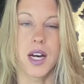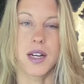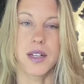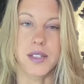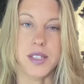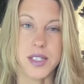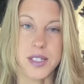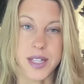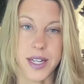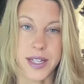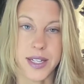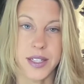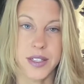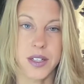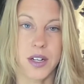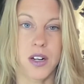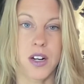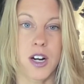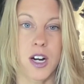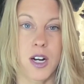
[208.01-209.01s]
a second
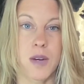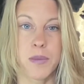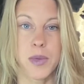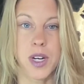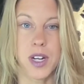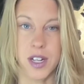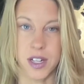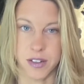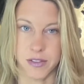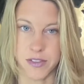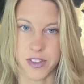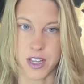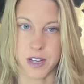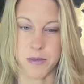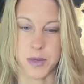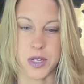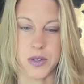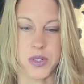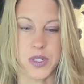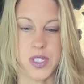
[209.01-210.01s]
arm of the
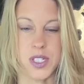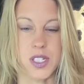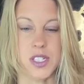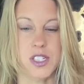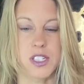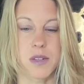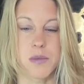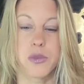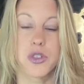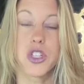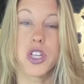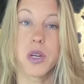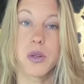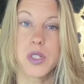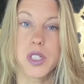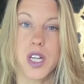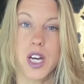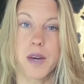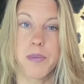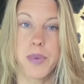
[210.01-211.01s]
immune system
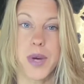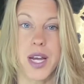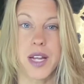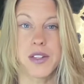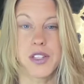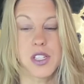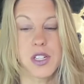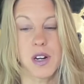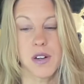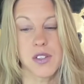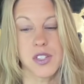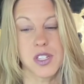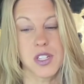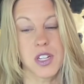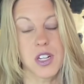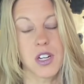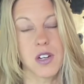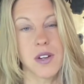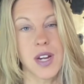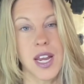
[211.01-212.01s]
shows up and starts to
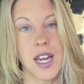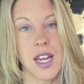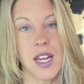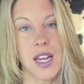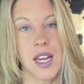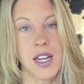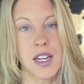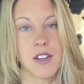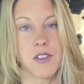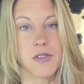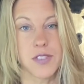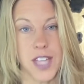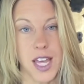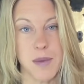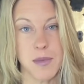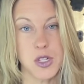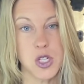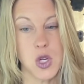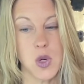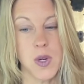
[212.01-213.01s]
create an
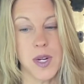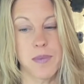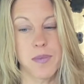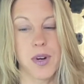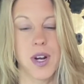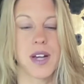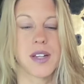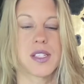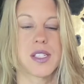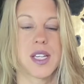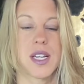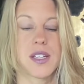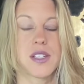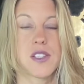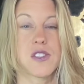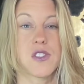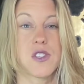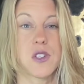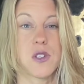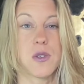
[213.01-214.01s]
inflammatory
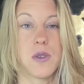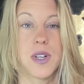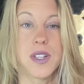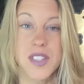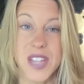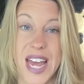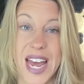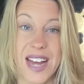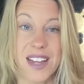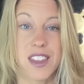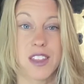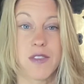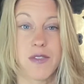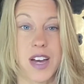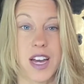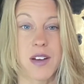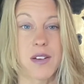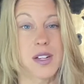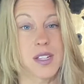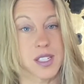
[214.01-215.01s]
process to attack the
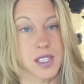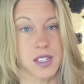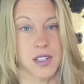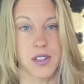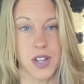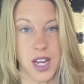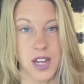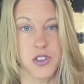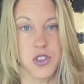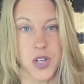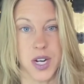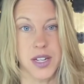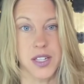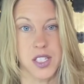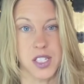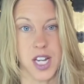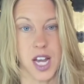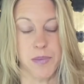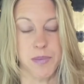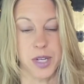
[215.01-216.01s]
virus and try to
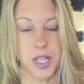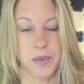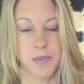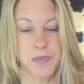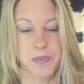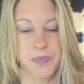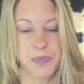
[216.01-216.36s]
stop it.